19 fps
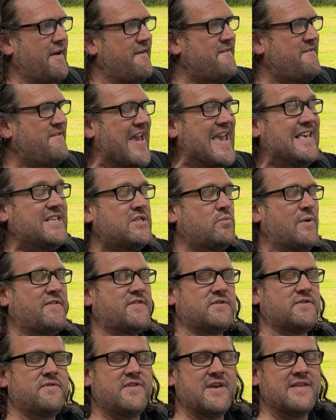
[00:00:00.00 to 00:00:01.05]
faced with
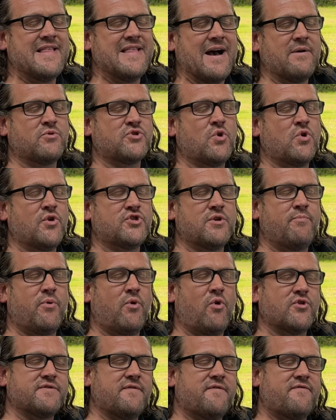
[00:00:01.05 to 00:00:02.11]
something that was going to
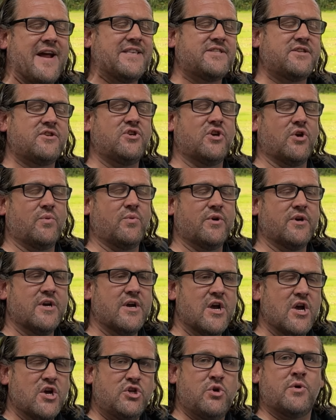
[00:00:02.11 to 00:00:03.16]
pose a threat on you,
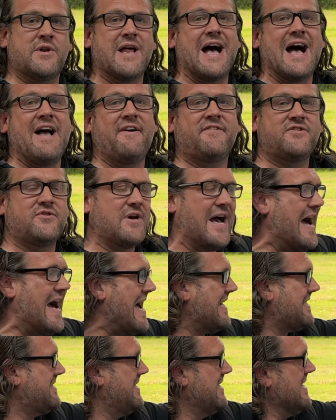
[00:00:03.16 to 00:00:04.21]
you would have to
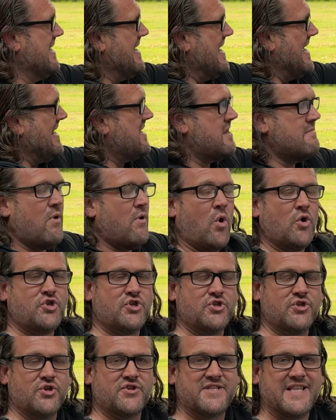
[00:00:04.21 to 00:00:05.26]
act in an
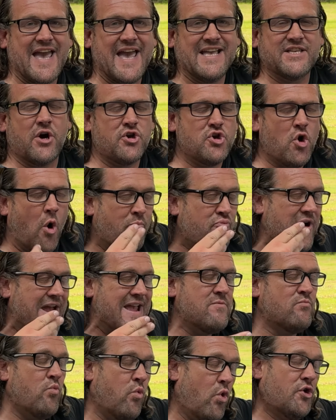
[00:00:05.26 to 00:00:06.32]
emotional state, or your
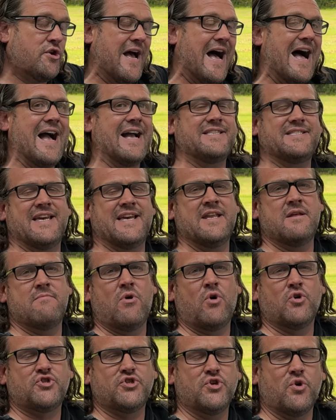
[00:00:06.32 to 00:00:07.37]
brain would act in an
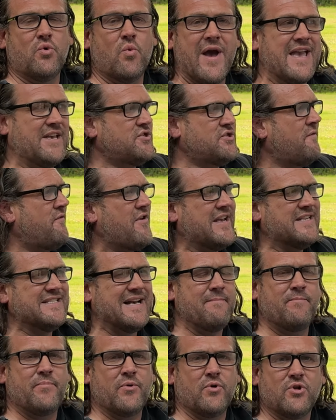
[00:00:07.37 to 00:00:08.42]
emotional way. So for
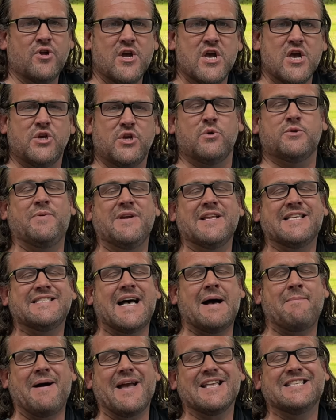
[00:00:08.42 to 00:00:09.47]
example, you was being
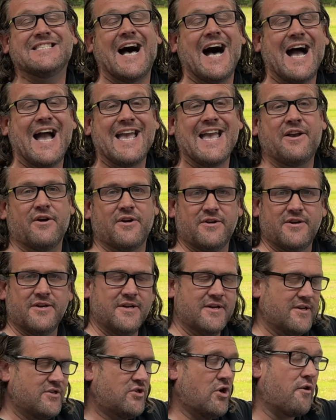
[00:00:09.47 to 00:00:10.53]
attacked by a tiger,
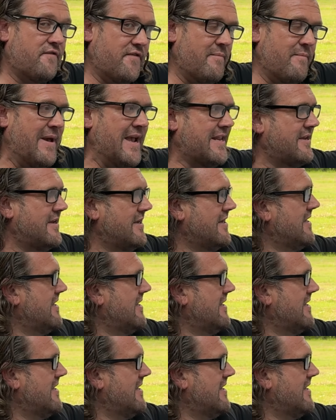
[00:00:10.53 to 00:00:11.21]
God forbid.